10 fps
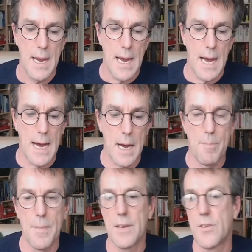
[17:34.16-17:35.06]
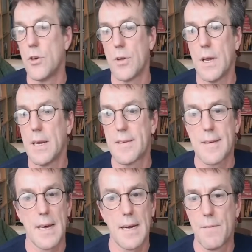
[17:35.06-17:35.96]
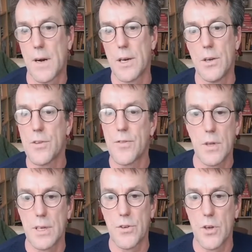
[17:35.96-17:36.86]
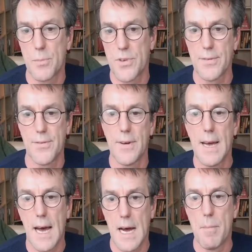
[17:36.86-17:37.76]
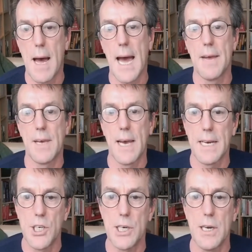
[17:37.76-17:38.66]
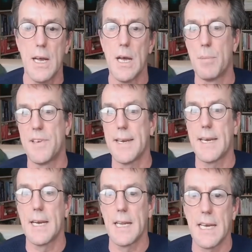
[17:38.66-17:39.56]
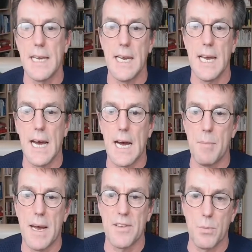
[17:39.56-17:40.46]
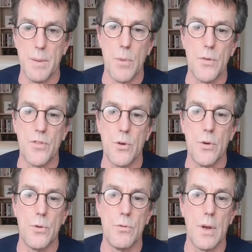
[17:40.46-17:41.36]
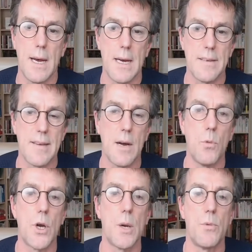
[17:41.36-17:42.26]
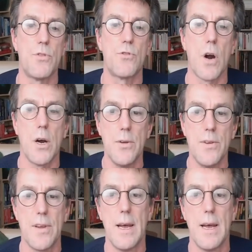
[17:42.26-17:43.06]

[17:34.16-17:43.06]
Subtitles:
It's very useful in terms of aviation, particularly as we move to start working with drones.